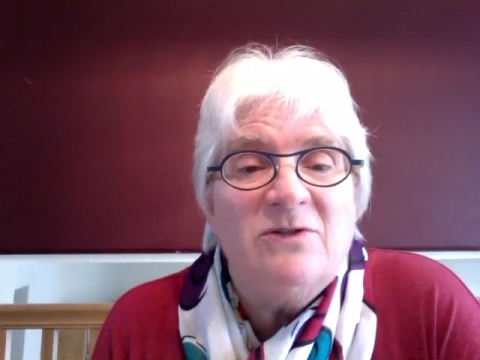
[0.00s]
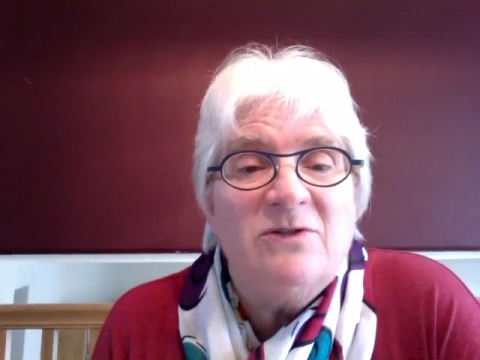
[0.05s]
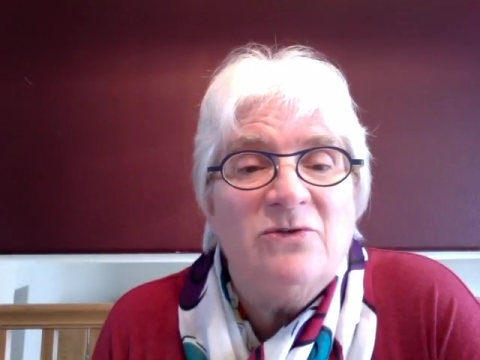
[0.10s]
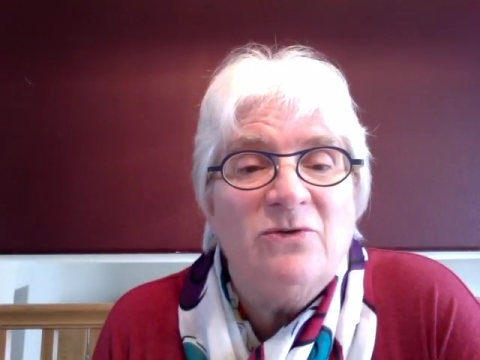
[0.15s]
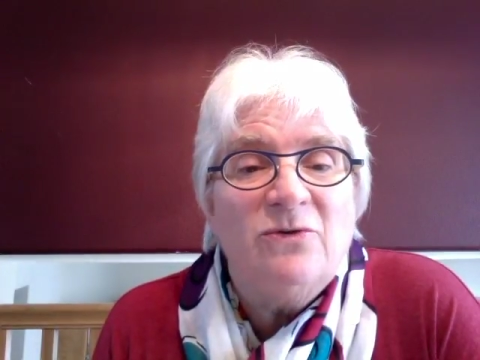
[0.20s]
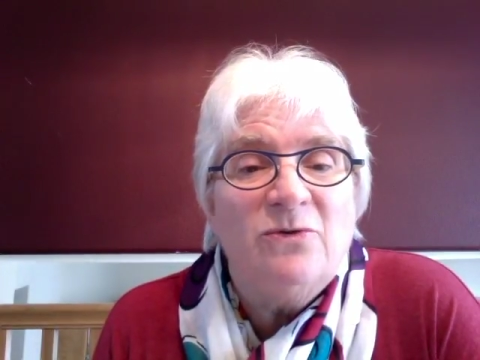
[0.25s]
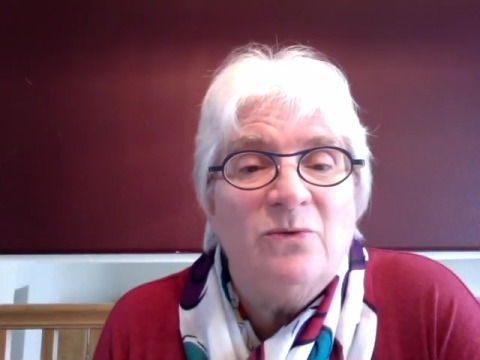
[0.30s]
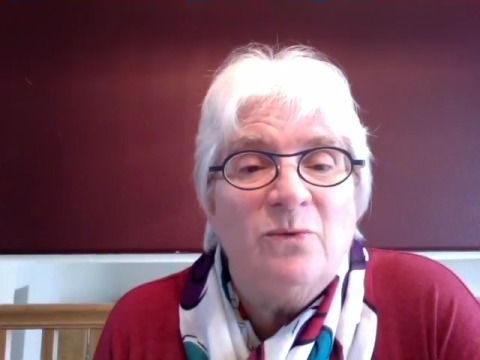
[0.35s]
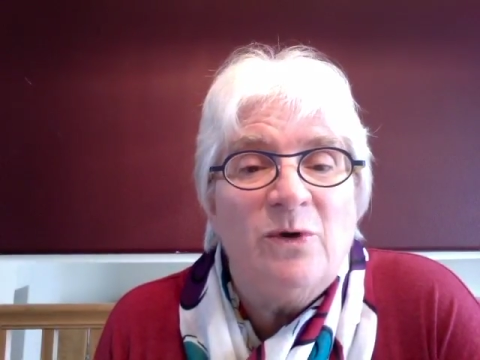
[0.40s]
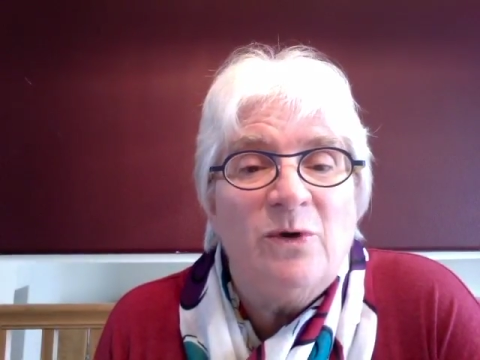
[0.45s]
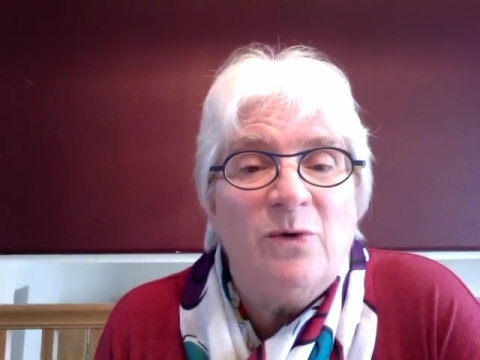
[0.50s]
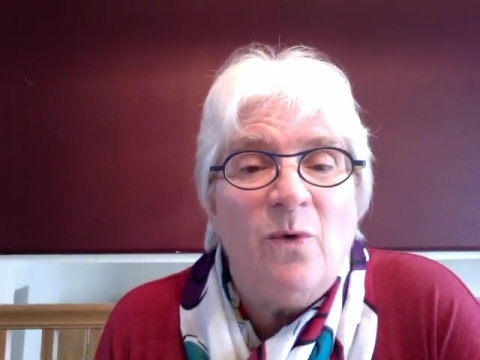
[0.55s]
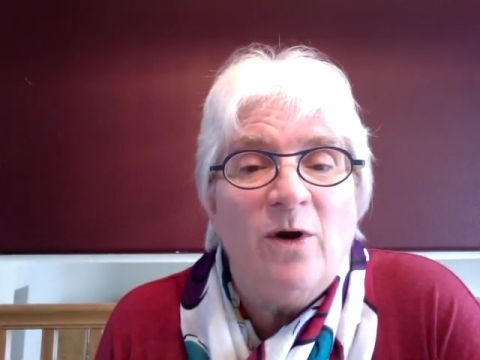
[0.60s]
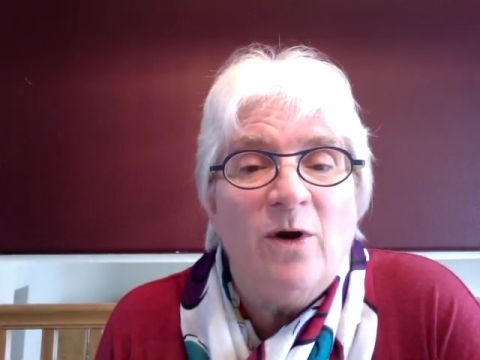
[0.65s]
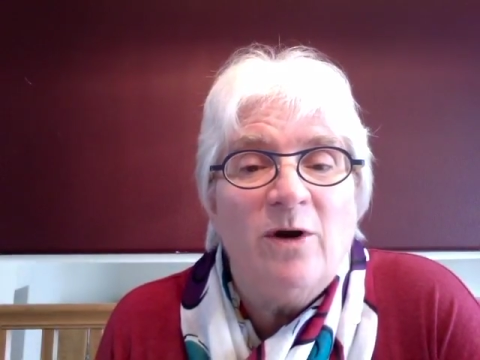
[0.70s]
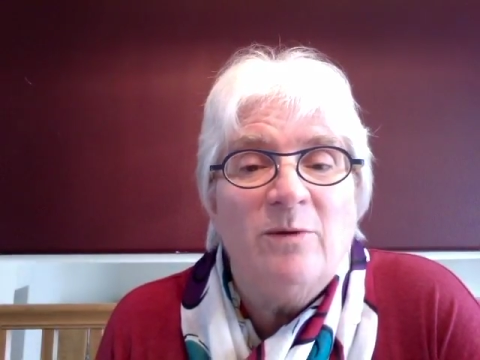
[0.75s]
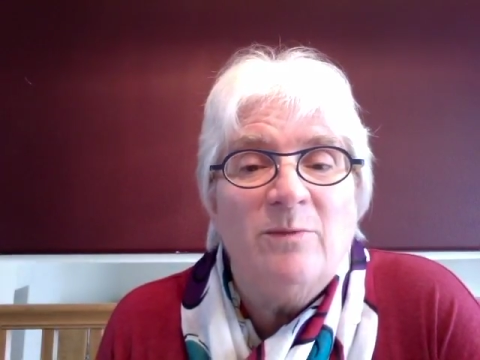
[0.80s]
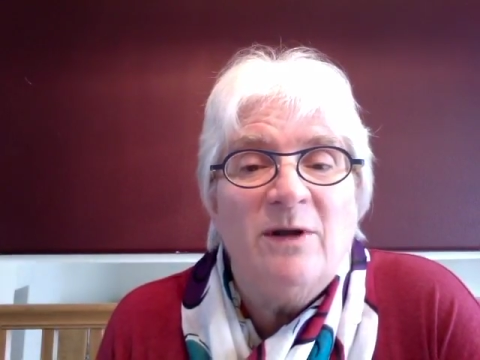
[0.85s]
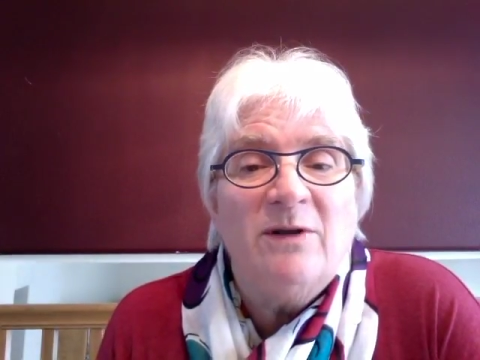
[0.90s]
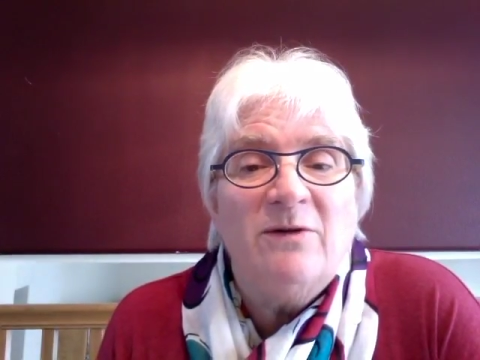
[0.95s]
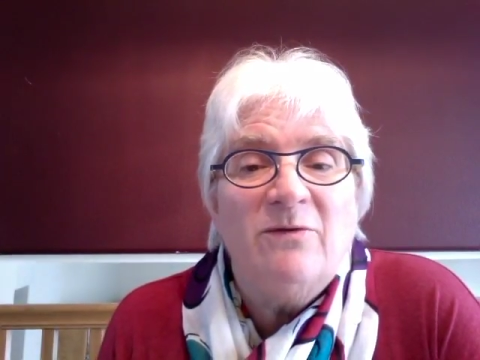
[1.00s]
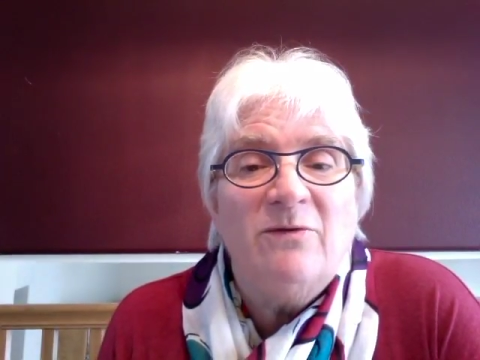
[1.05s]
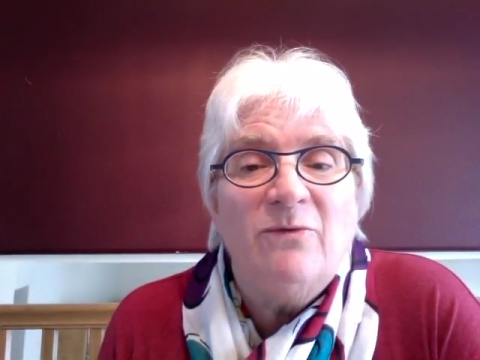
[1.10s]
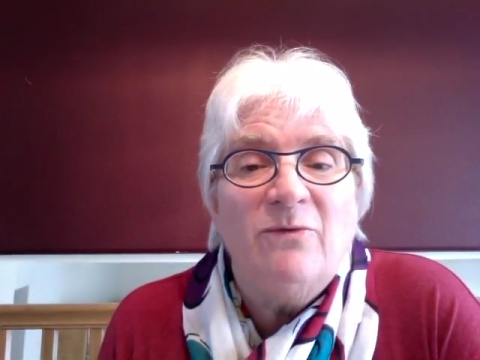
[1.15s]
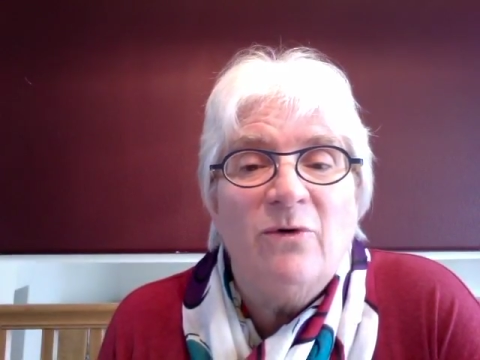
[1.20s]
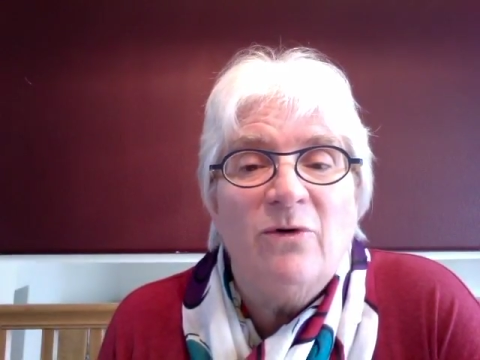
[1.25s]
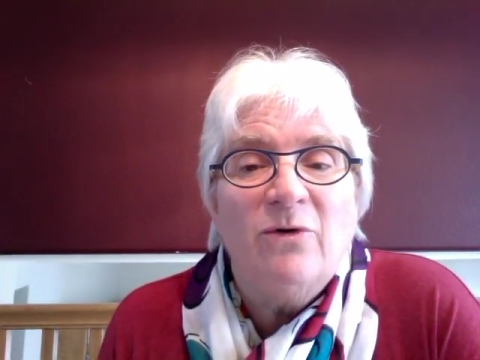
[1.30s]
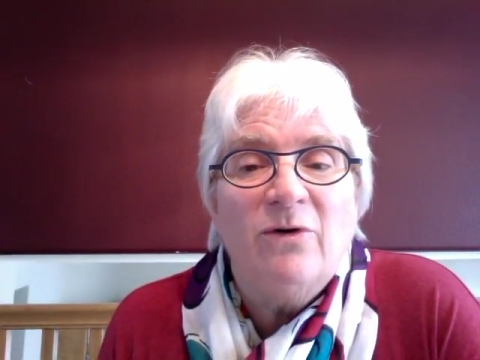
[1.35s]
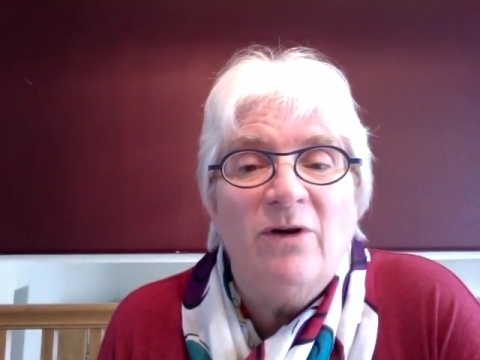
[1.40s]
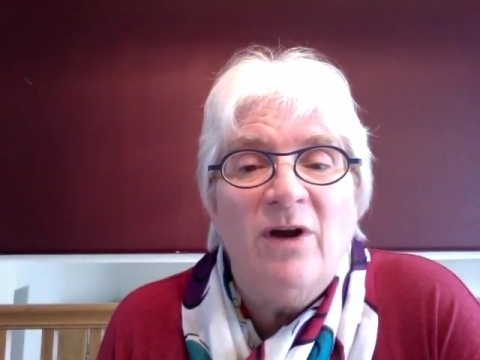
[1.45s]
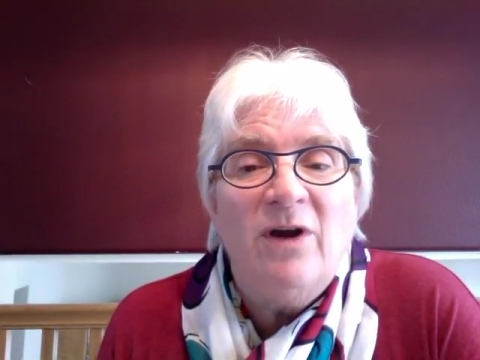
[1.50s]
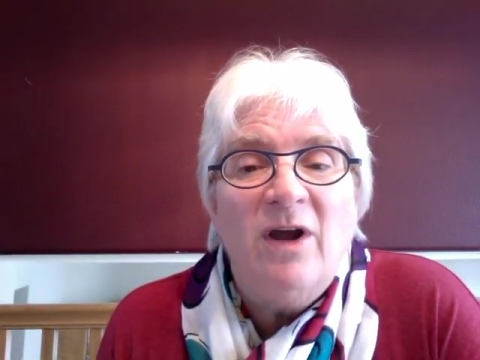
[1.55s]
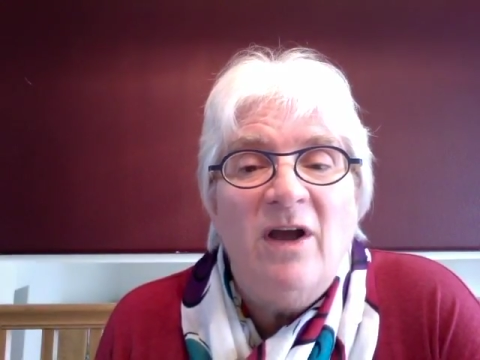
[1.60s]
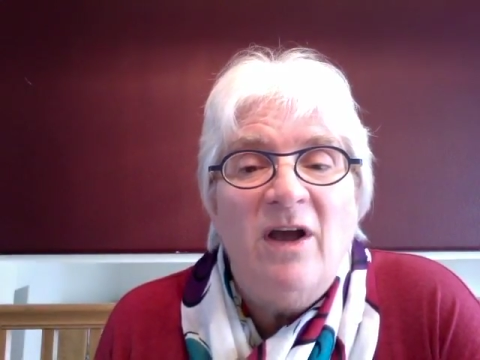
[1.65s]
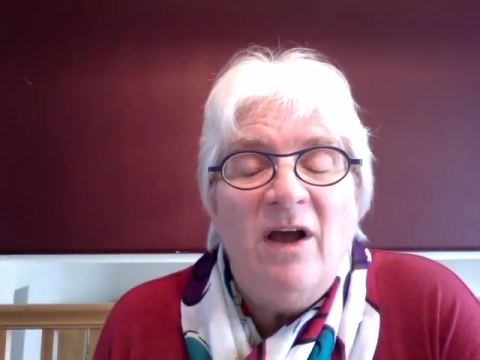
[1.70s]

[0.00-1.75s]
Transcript: certain requirement for